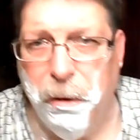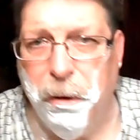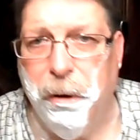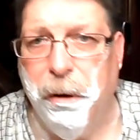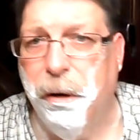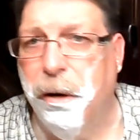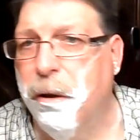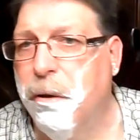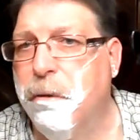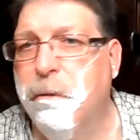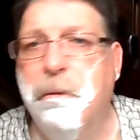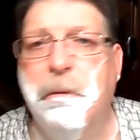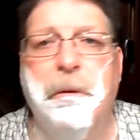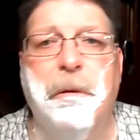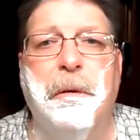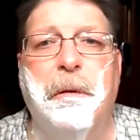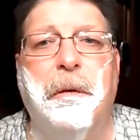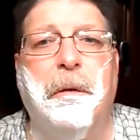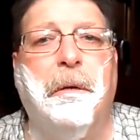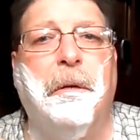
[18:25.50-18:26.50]
pretty hard
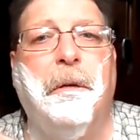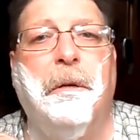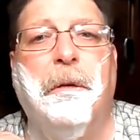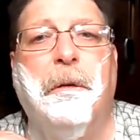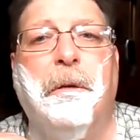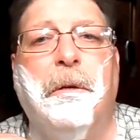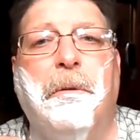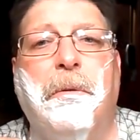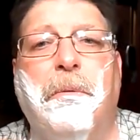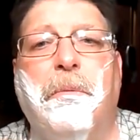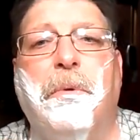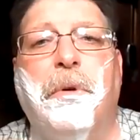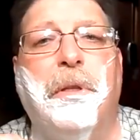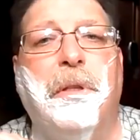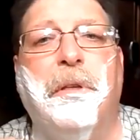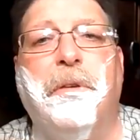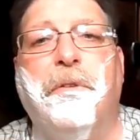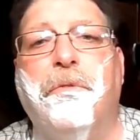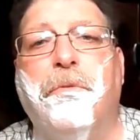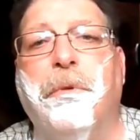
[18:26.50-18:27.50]

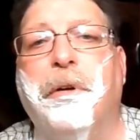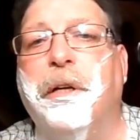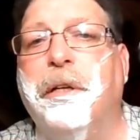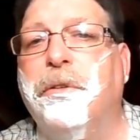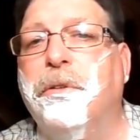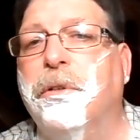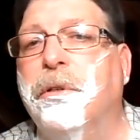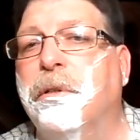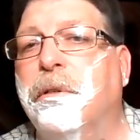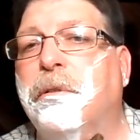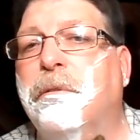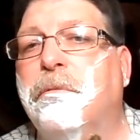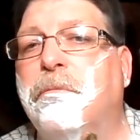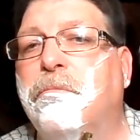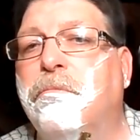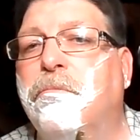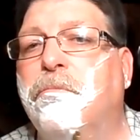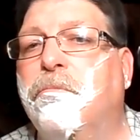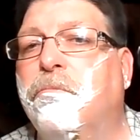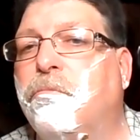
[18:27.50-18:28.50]
with this razor.